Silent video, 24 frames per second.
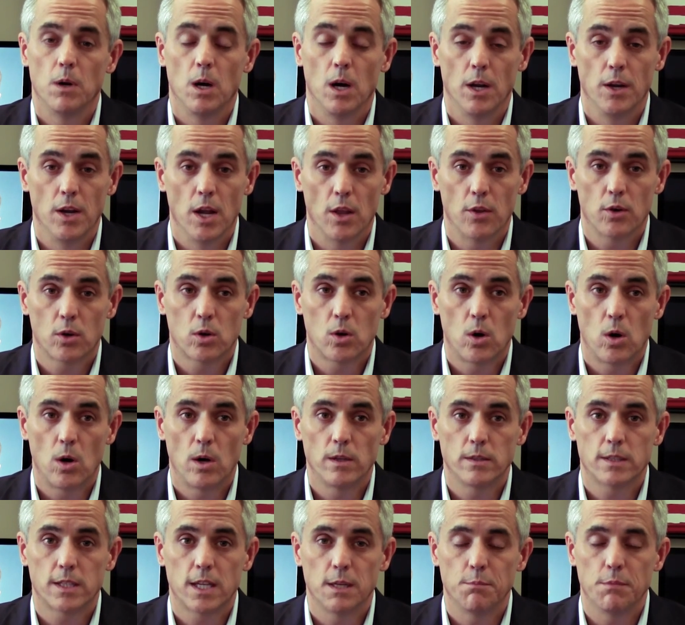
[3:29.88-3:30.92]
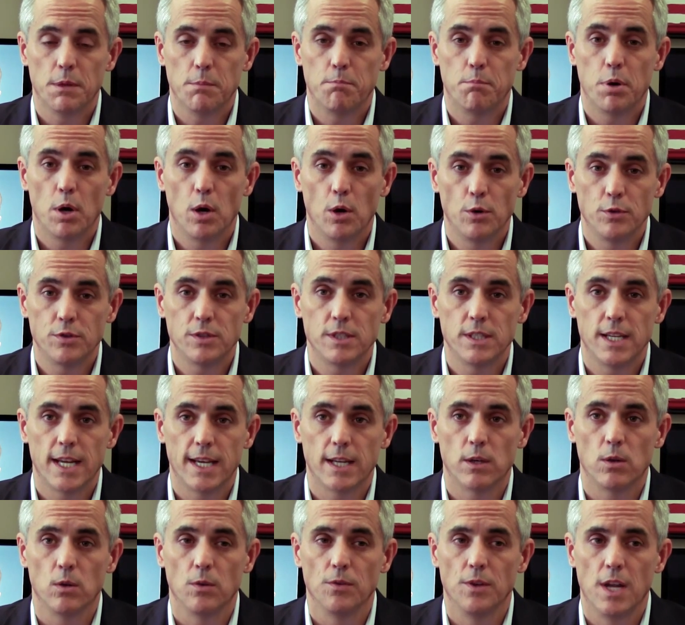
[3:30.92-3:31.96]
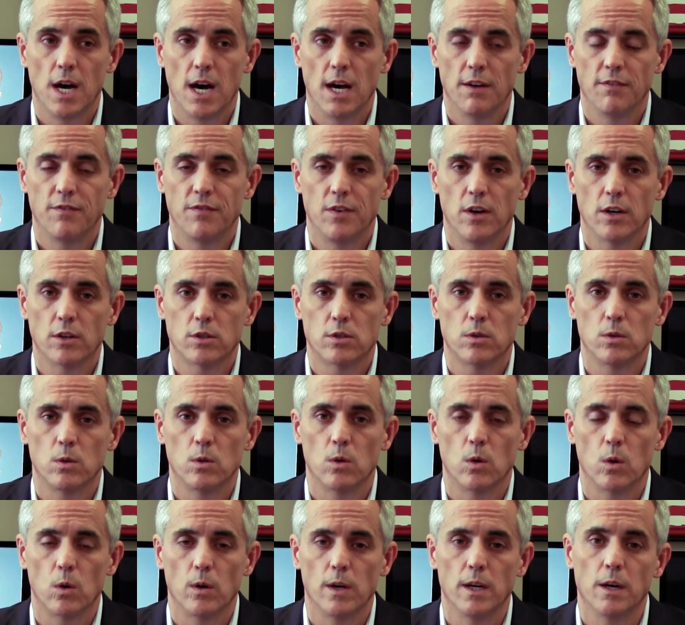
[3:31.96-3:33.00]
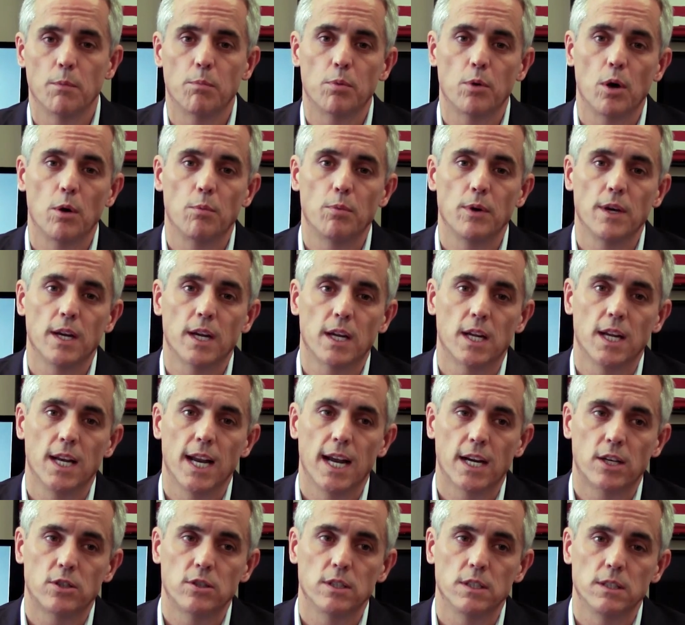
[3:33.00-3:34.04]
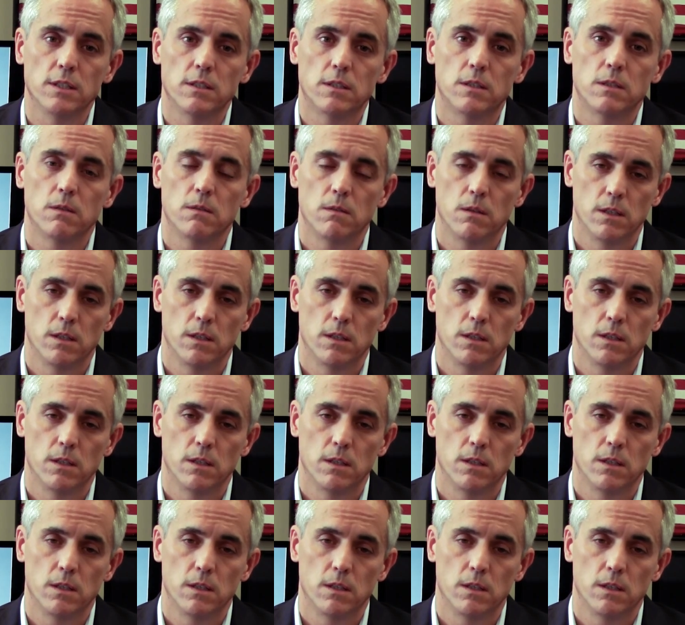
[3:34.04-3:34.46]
Another cause can be postnatal, non-functional or inappropriate connections,